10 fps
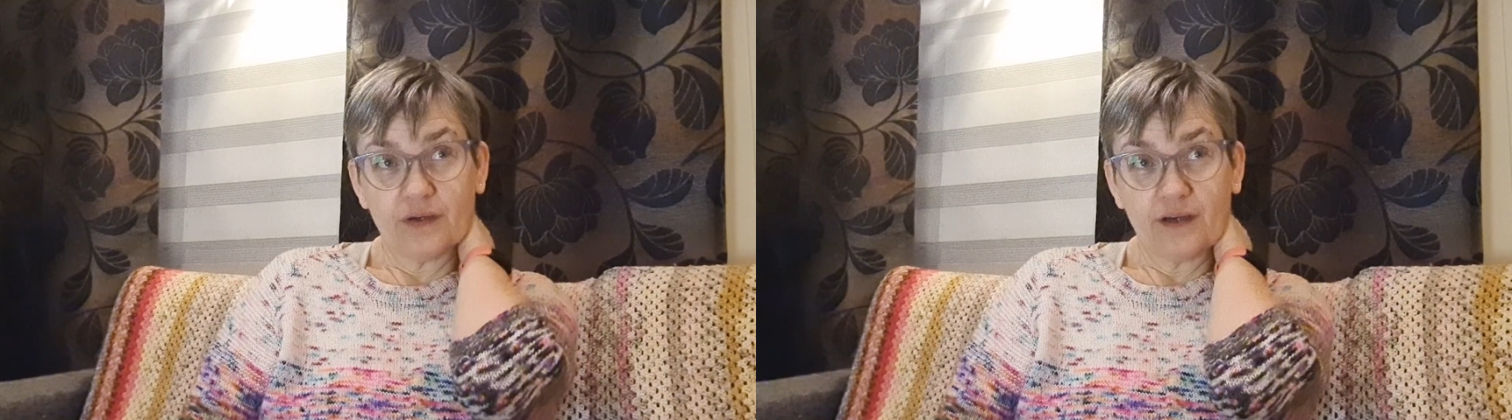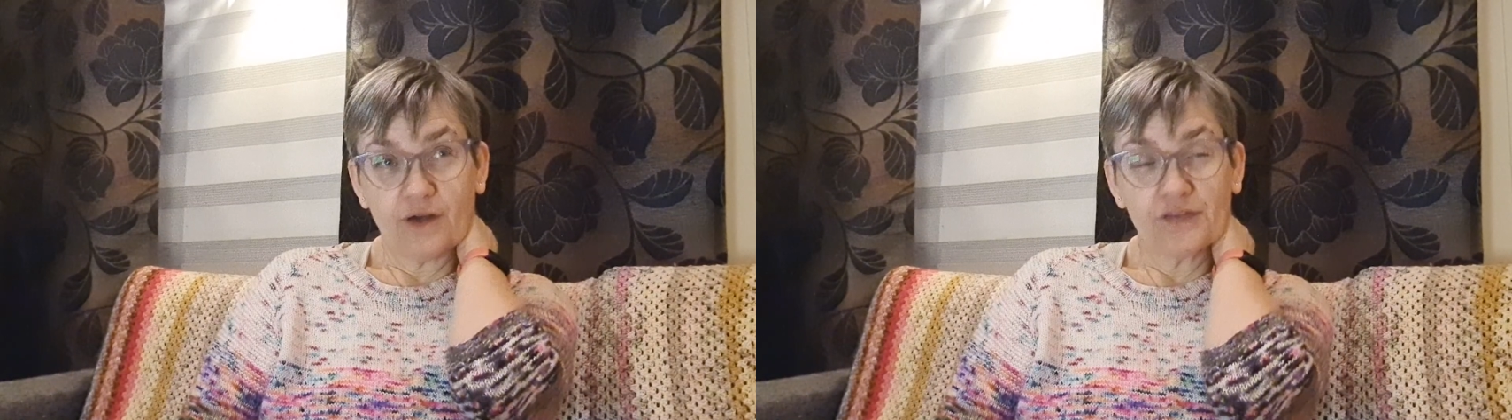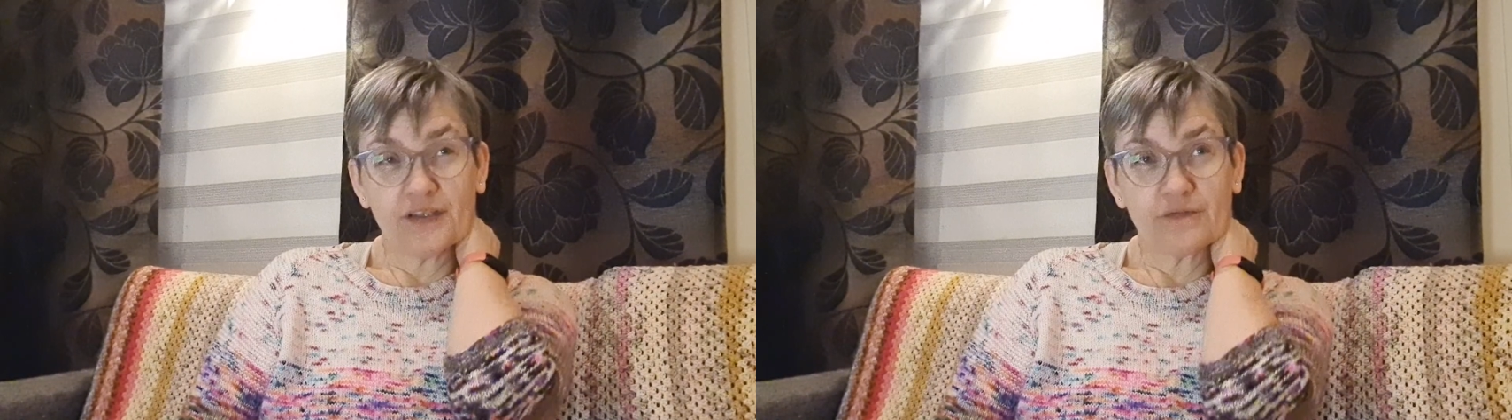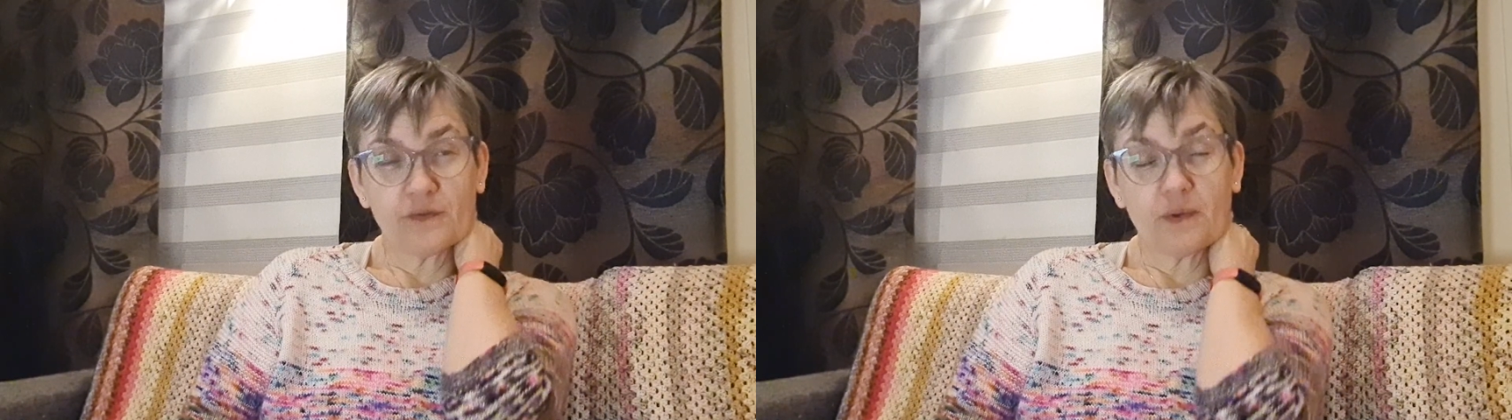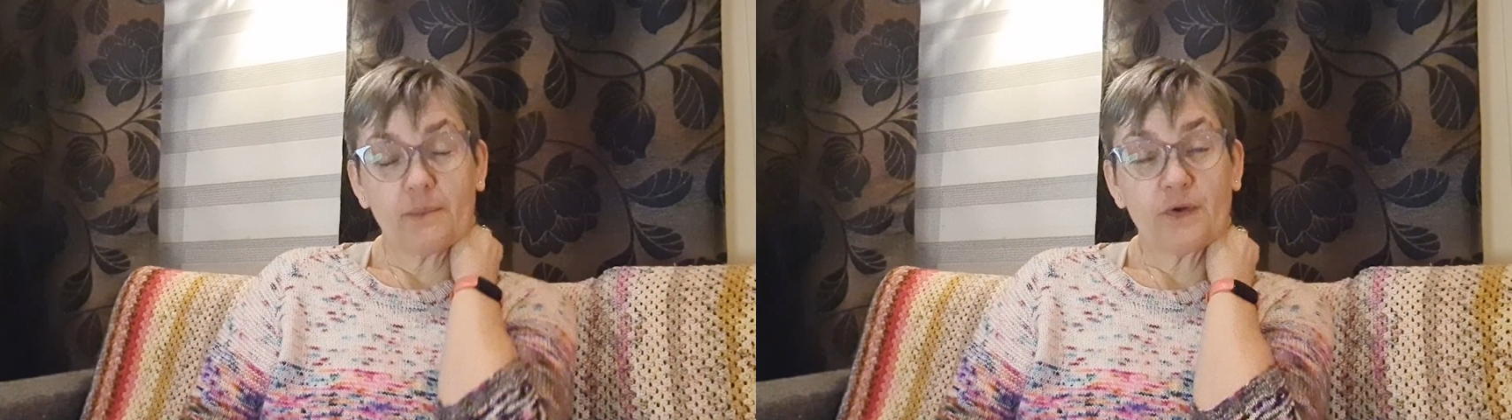I got that
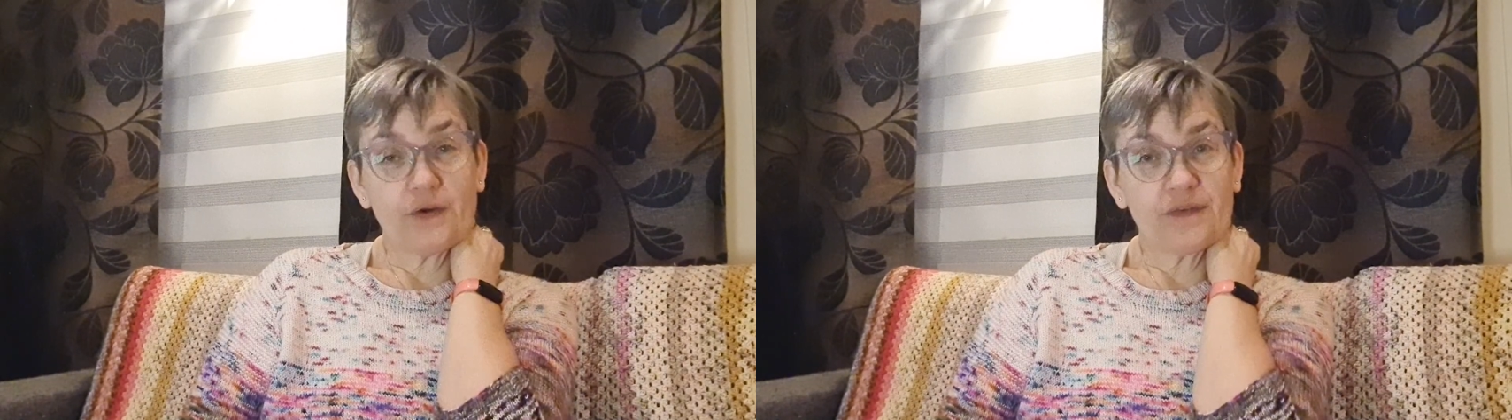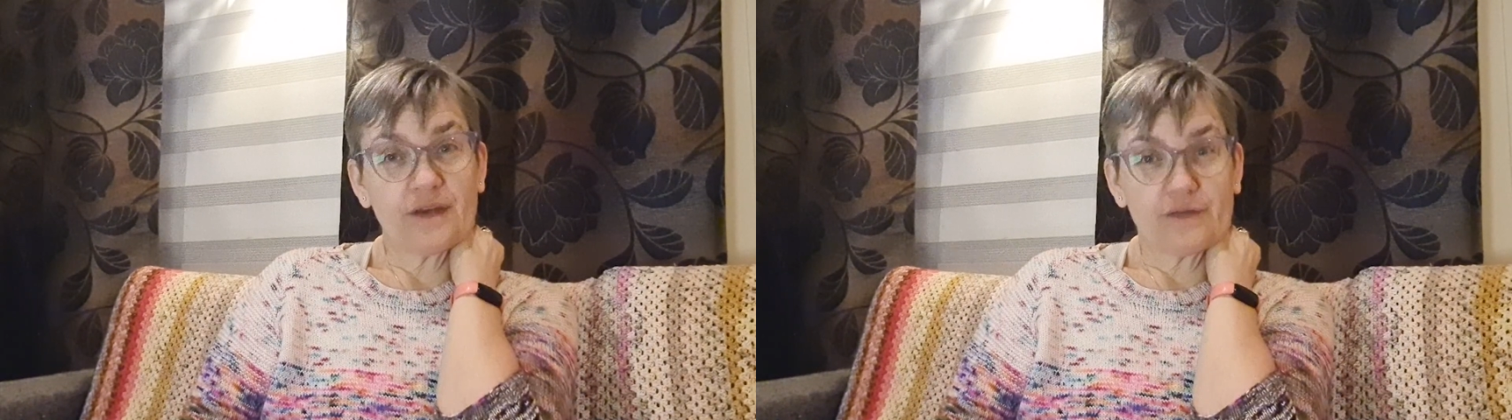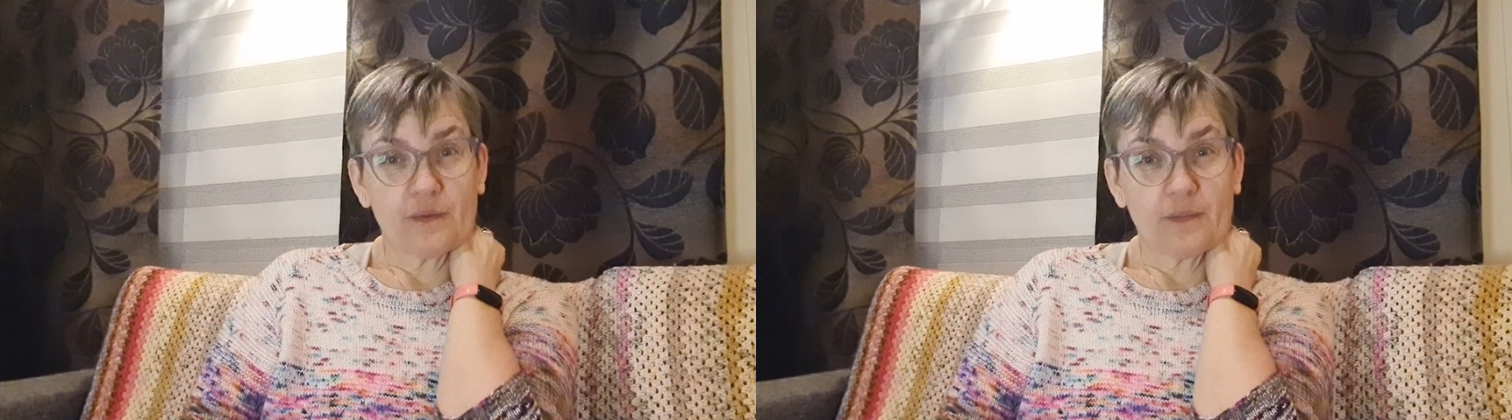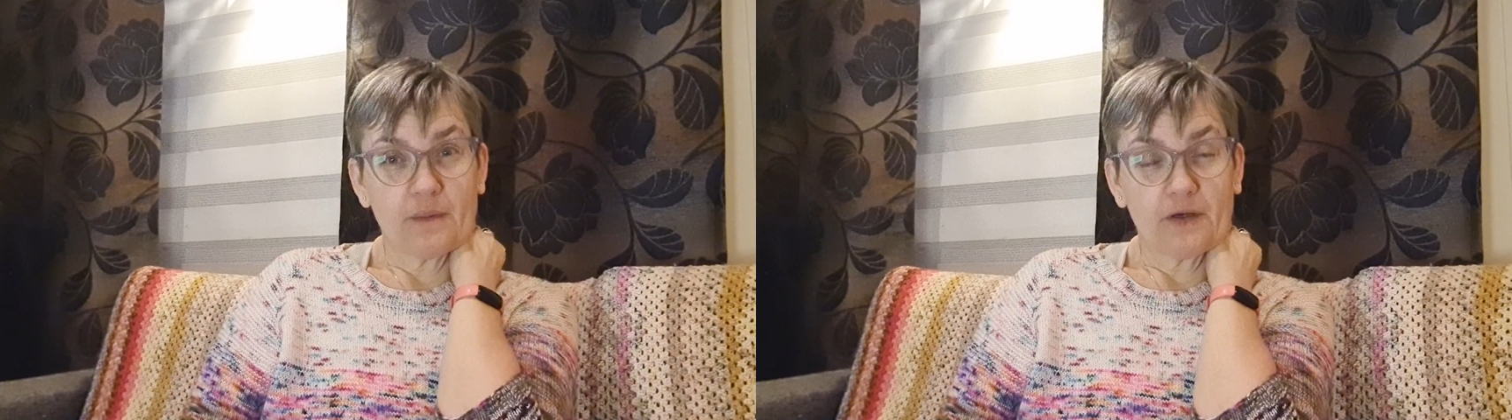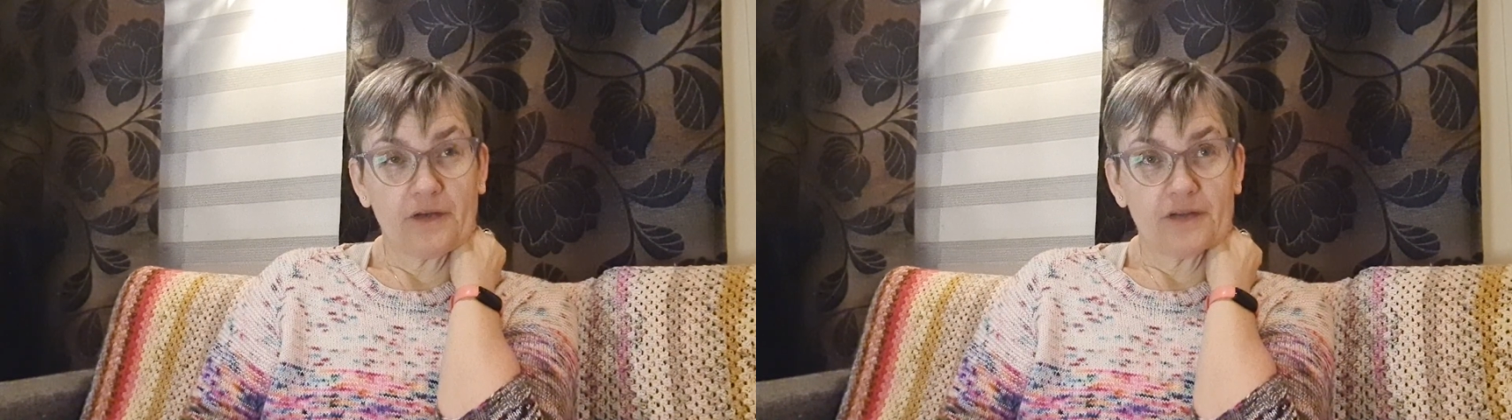for my birthday from my
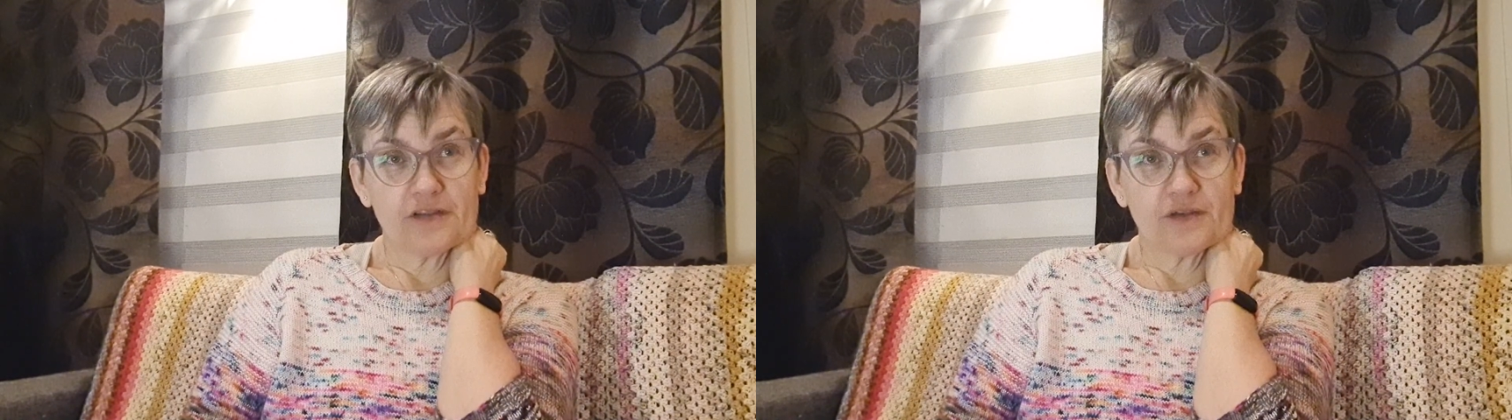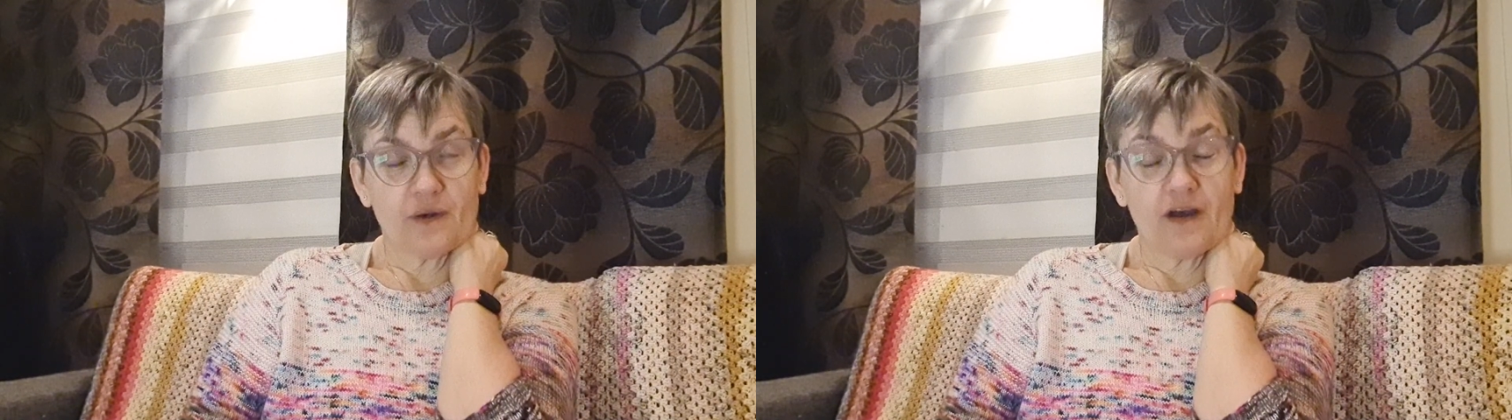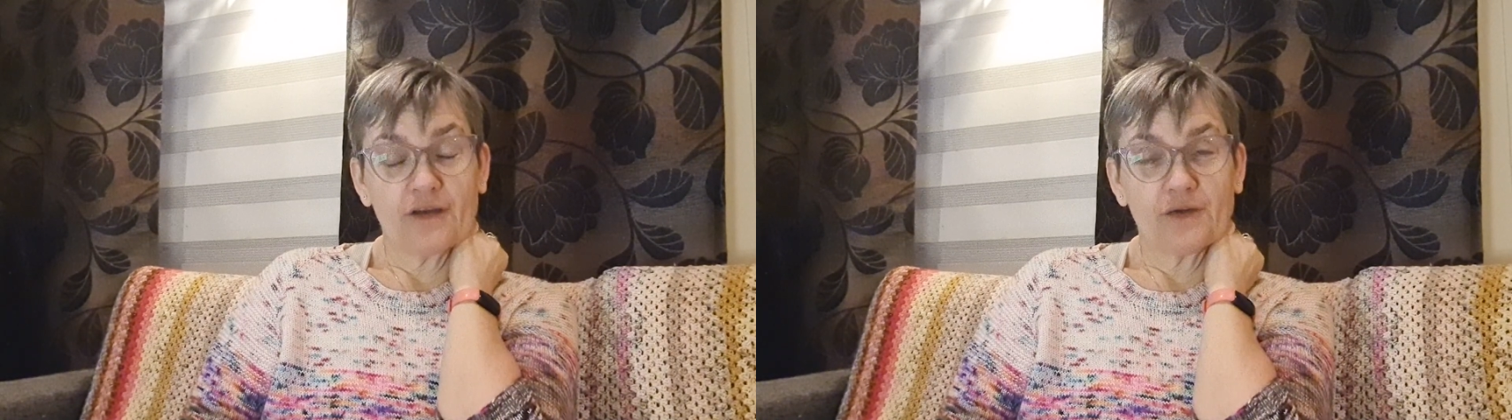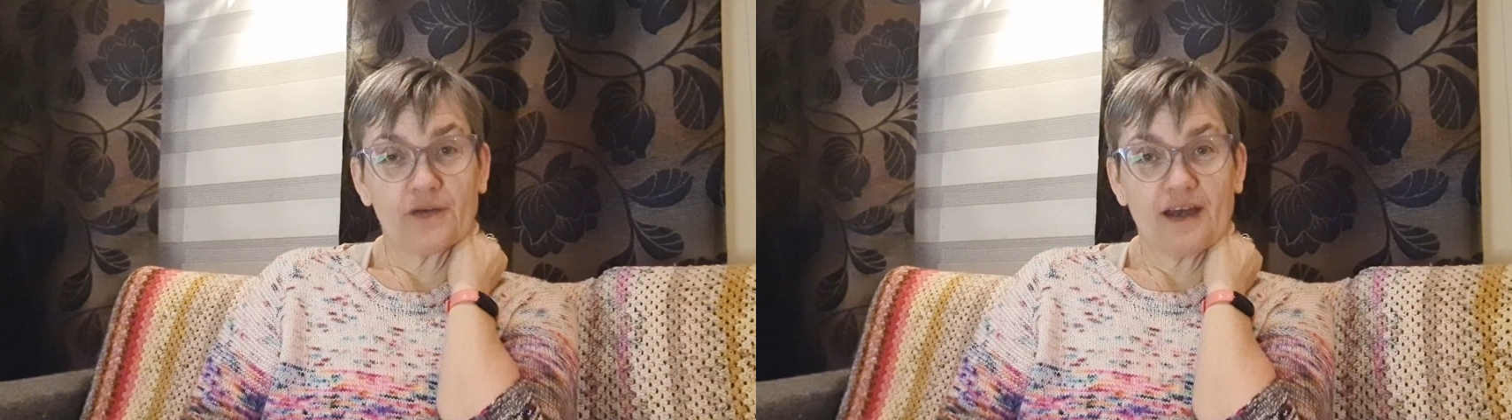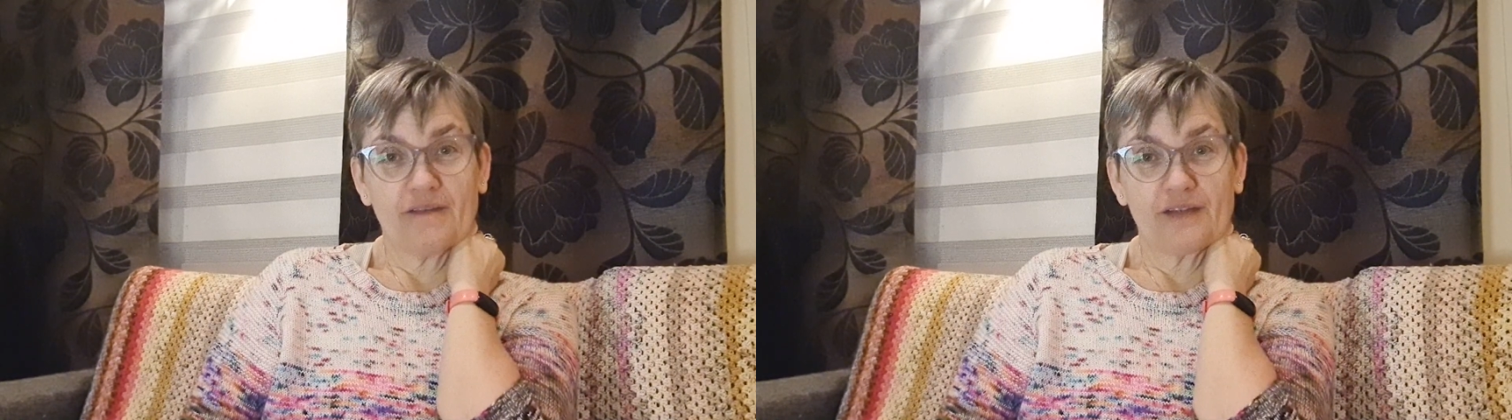mother, so I
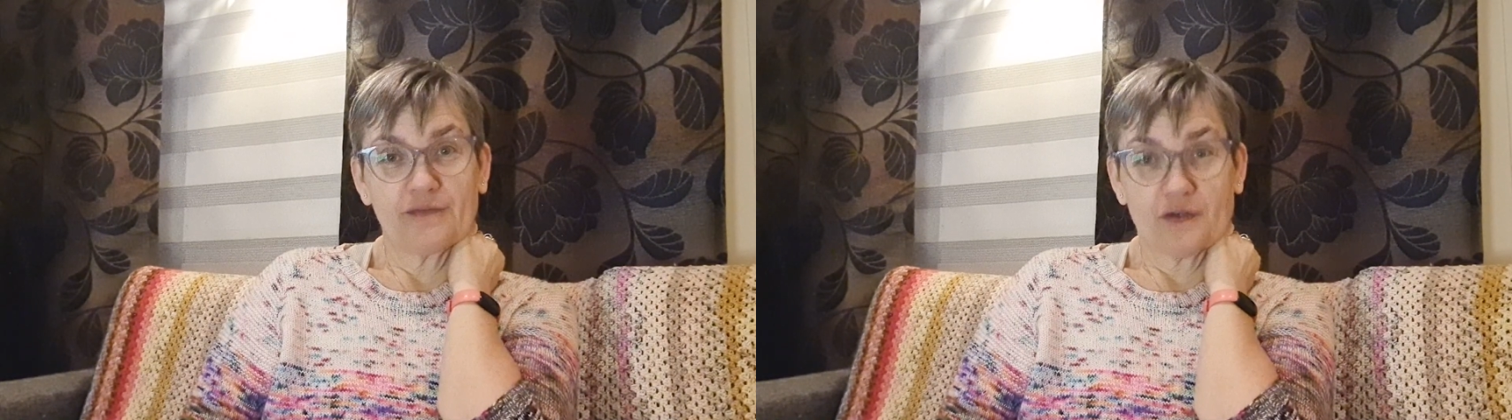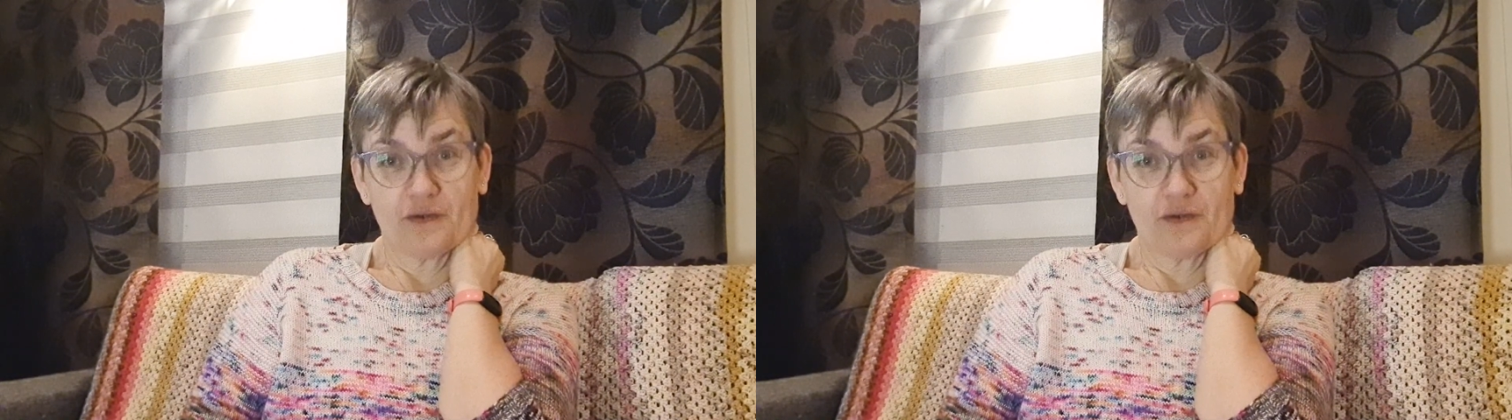could have it for